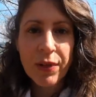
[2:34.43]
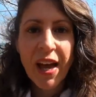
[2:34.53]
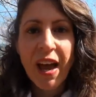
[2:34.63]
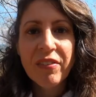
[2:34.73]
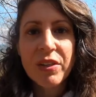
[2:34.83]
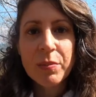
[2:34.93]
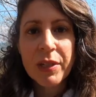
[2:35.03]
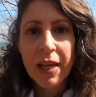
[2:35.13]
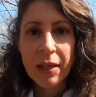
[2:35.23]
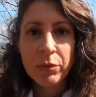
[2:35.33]
we haven't
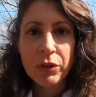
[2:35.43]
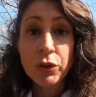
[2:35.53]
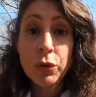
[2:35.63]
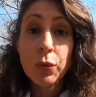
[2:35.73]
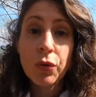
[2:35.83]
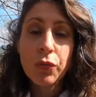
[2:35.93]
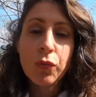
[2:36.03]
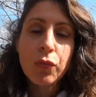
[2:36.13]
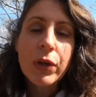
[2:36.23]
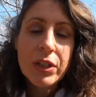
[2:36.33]
been able to
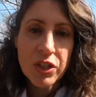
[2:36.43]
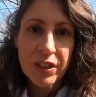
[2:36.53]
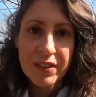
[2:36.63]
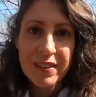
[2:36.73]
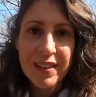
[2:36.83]
reach it,